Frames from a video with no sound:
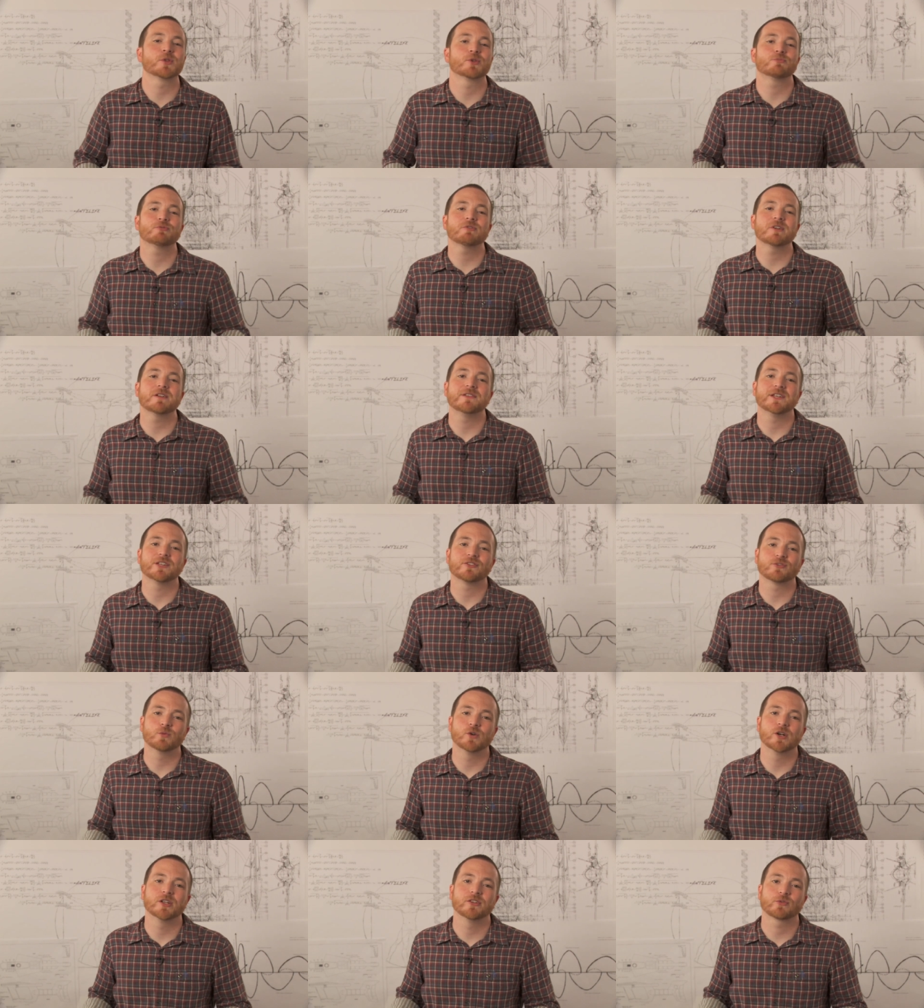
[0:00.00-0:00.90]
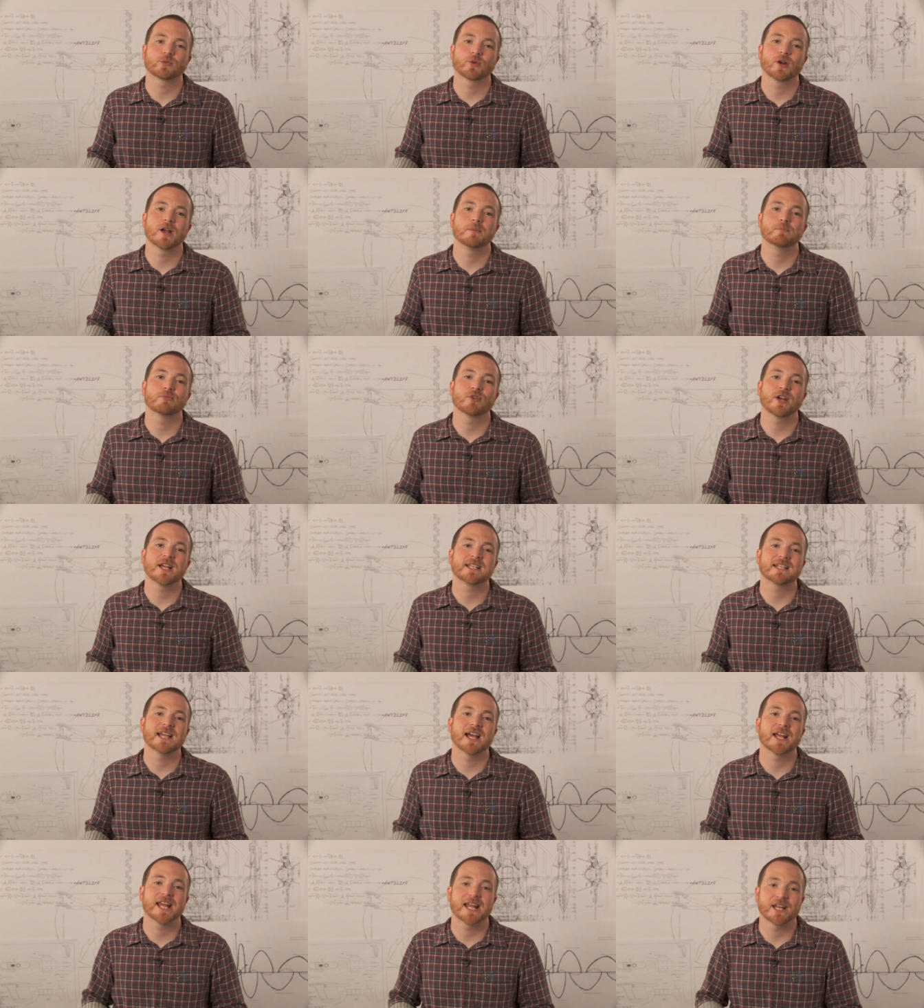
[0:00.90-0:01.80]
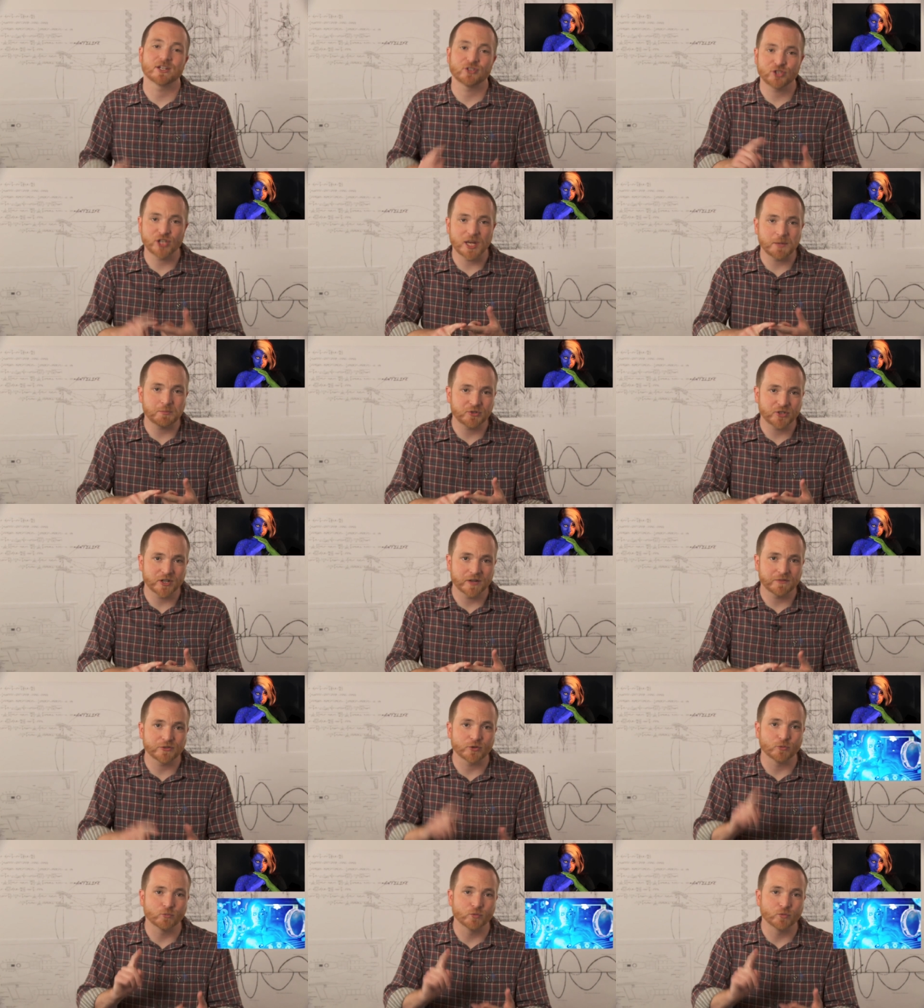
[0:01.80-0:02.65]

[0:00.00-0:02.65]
of the previous ones where I break down how to shapeshift,